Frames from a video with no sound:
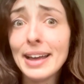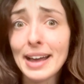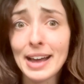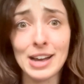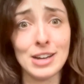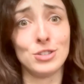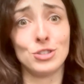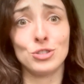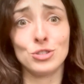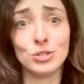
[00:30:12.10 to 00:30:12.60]

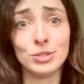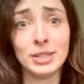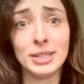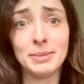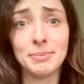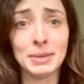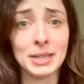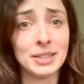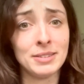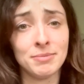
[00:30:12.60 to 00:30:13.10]
asteroid
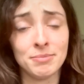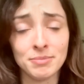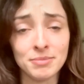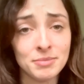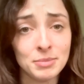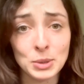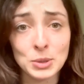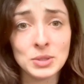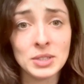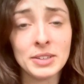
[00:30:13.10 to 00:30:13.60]
made
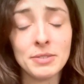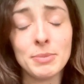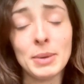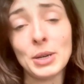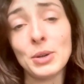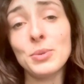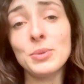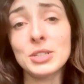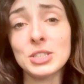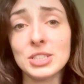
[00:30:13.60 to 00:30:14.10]
mostly of
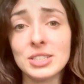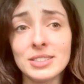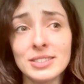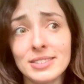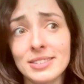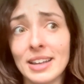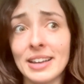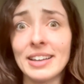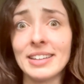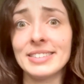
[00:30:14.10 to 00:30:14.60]
metal, which
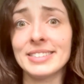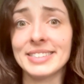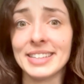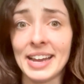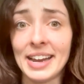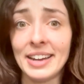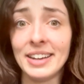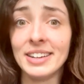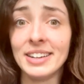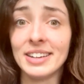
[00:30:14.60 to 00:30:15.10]
is like
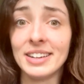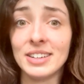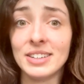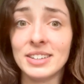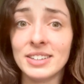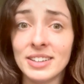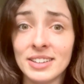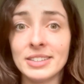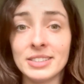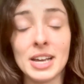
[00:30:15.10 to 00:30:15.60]
insane
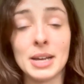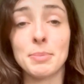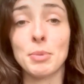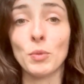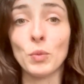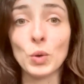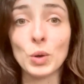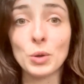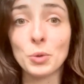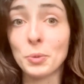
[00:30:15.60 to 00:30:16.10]
and a type
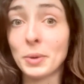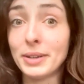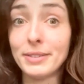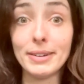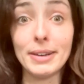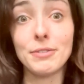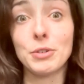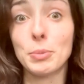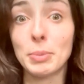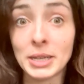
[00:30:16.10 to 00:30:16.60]
of world we've
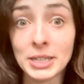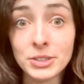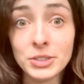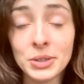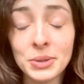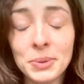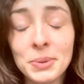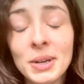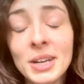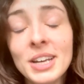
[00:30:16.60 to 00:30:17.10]
never been
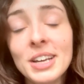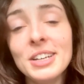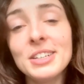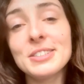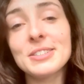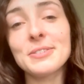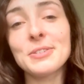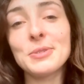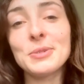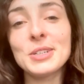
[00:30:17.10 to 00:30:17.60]
to.
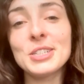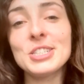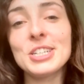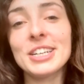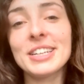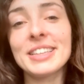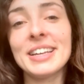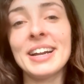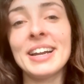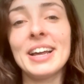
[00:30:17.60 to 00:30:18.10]
So if you want to
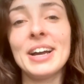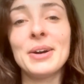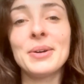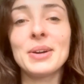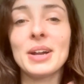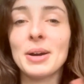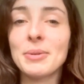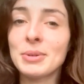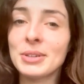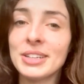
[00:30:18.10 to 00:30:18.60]
check that
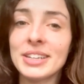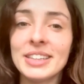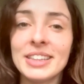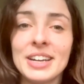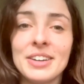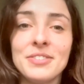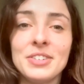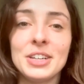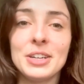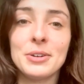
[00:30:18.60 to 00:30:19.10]
out, I will link
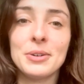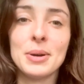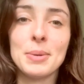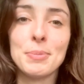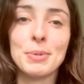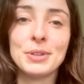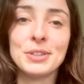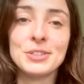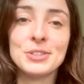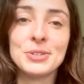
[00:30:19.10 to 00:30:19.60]
that video
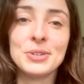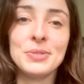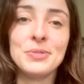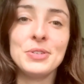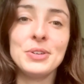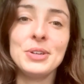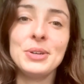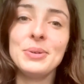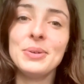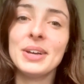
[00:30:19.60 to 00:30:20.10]
up on the screen
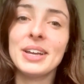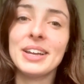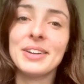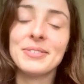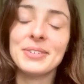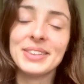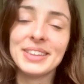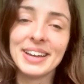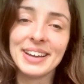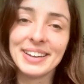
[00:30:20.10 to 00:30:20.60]
for you. And
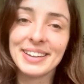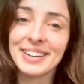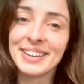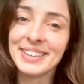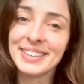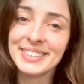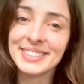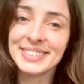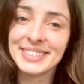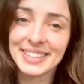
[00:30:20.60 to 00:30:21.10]
with that,
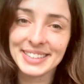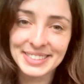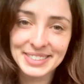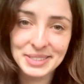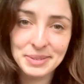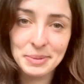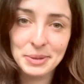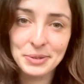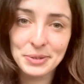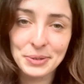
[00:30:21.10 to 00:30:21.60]
guys, thanks
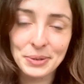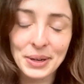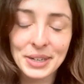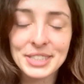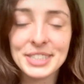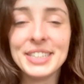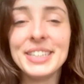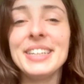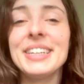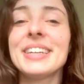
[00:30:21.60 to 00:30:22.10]
so much for
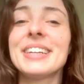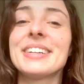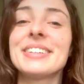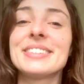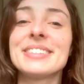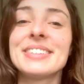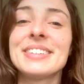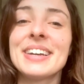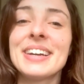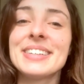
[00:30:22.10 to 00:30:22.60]
watching, and I'll
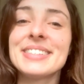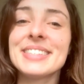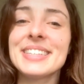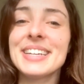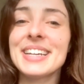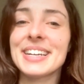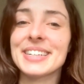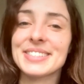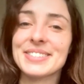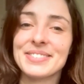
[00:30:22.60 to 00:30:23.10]
see you guys in the
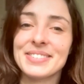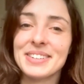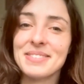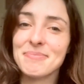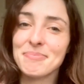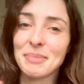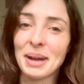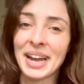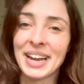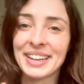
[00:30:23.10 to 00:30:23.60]
next
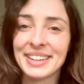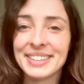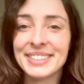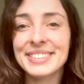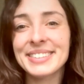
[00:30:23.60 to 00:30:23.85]
one. Bye.